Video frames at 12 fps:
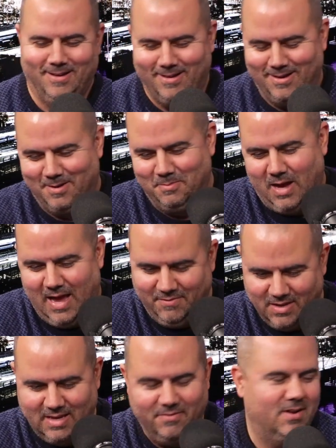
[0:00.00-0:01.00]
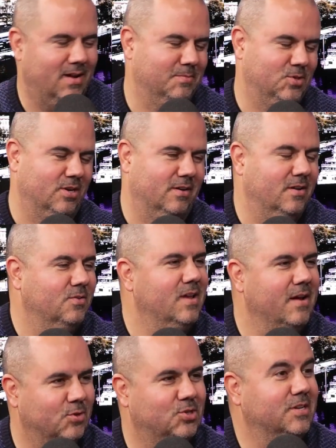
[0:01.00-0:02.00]
I haven't given up, Jerry. You
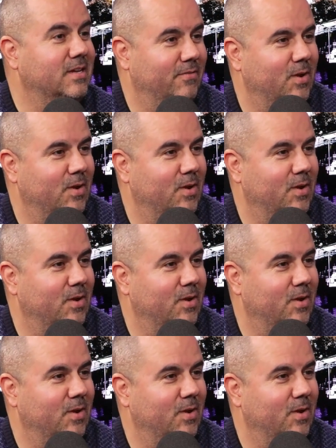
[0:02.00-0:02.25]
never should give up.